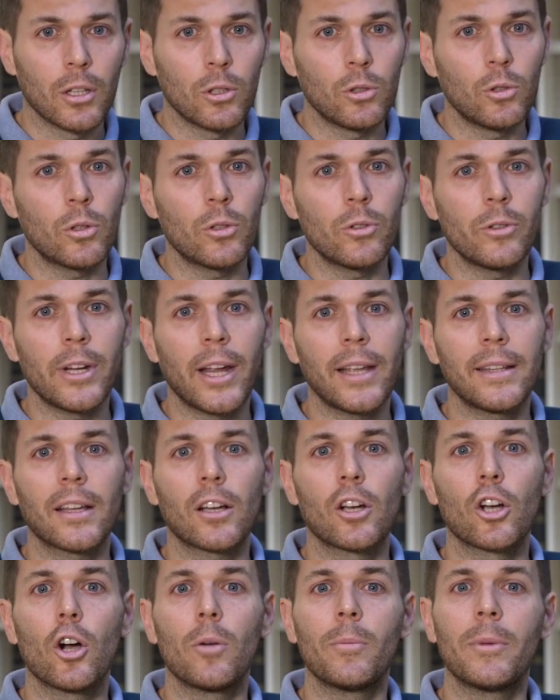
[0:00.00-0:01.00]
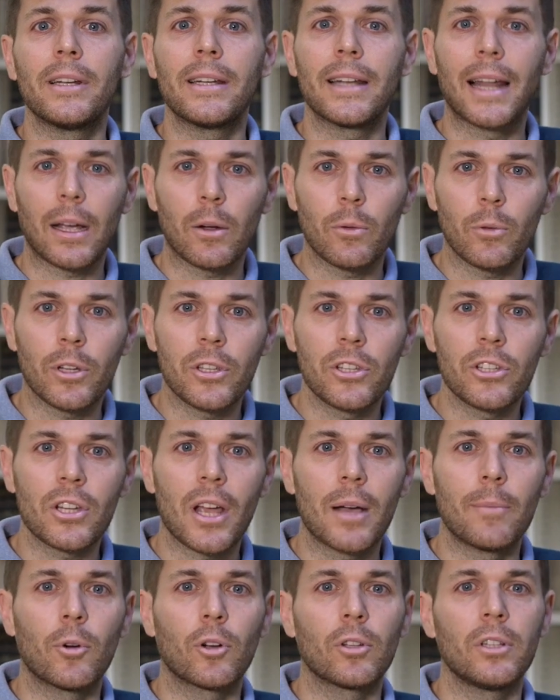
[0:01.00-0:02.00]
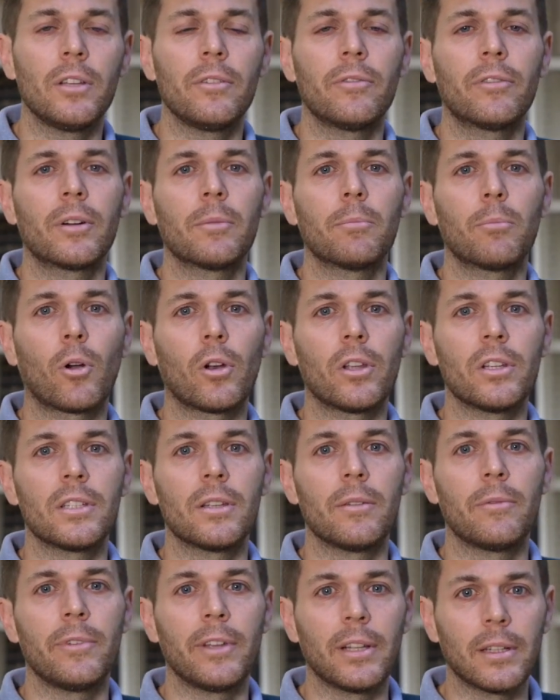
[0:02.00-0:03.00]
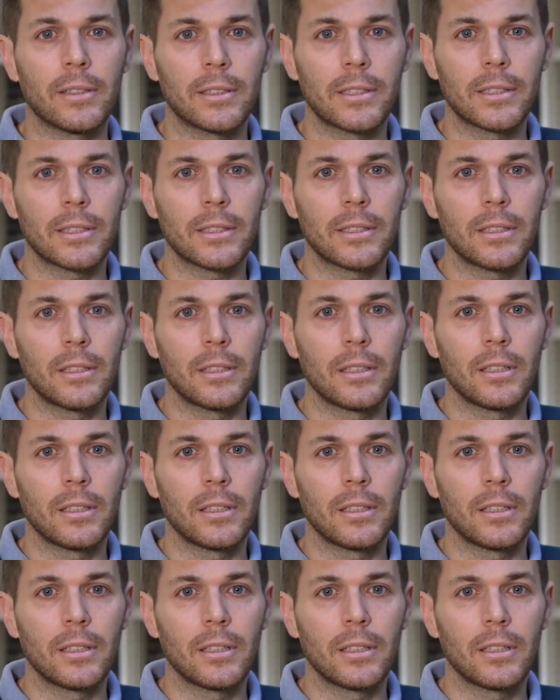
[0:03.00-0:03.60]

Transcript: to create a common language among different policy fields.